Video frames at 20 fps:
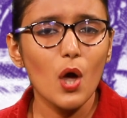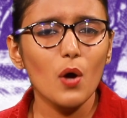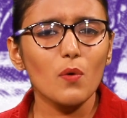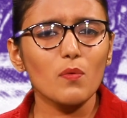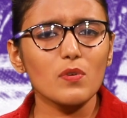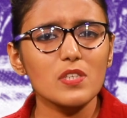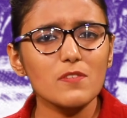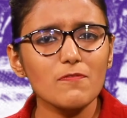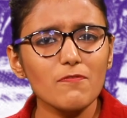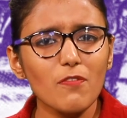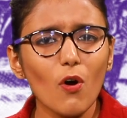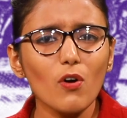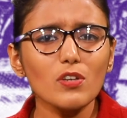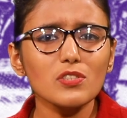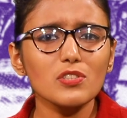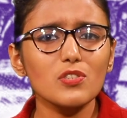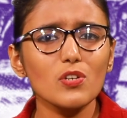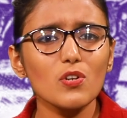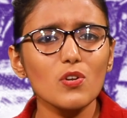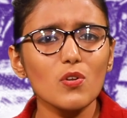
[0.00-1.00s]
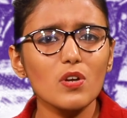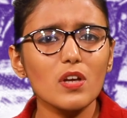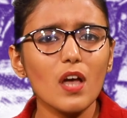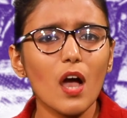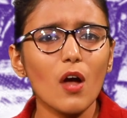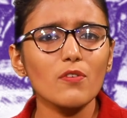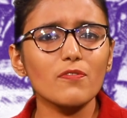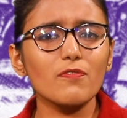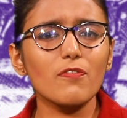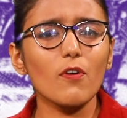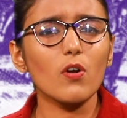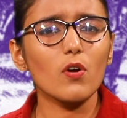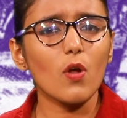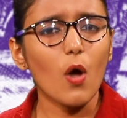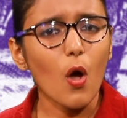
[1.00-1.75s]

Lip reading: was forced to look out for